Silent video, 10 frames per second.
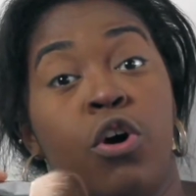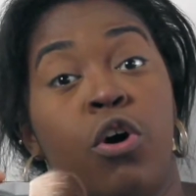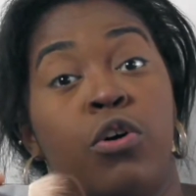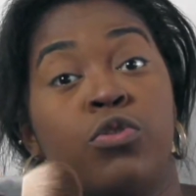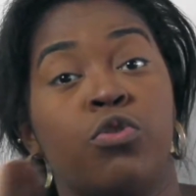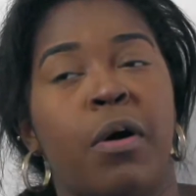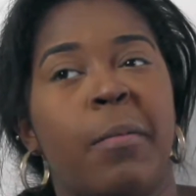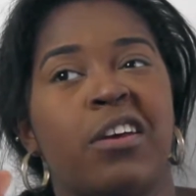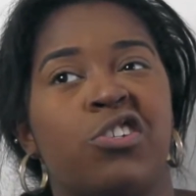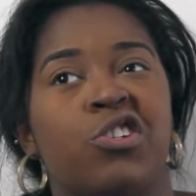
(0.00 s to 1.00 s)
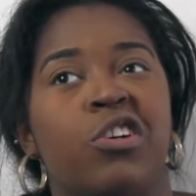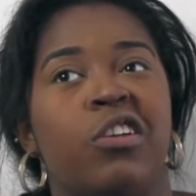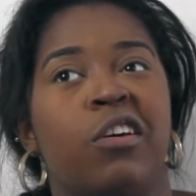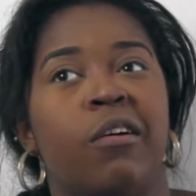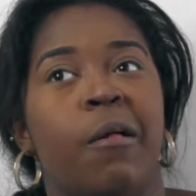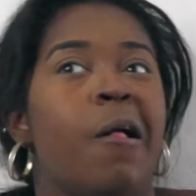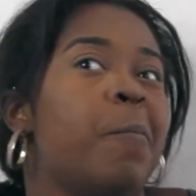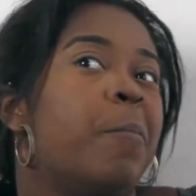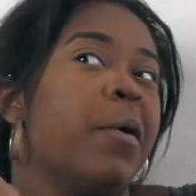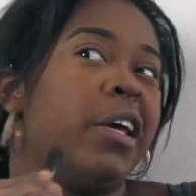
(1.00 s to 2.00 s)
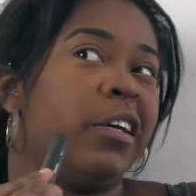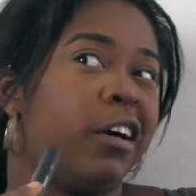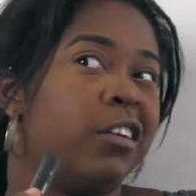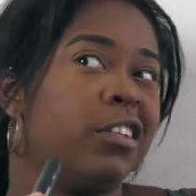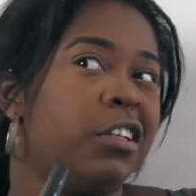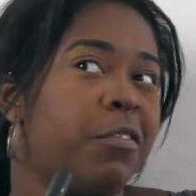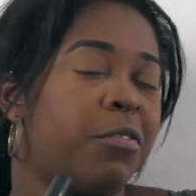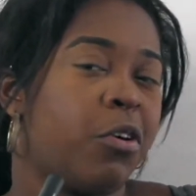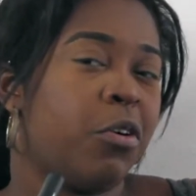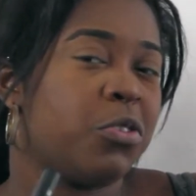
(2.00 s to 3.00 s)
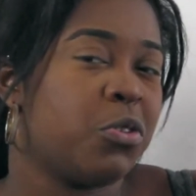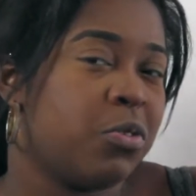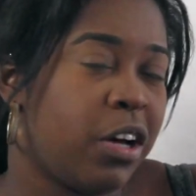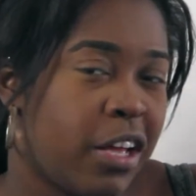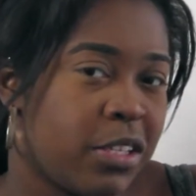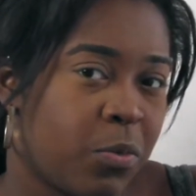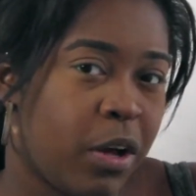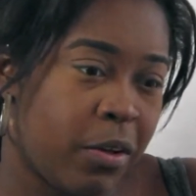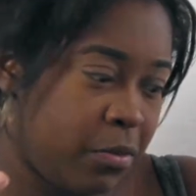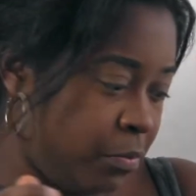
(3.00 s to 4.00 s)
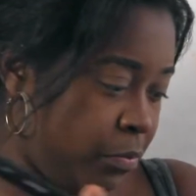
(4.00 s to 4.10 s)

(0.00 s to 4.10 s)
contour, but I'm actually going to bake underneath the contour as well.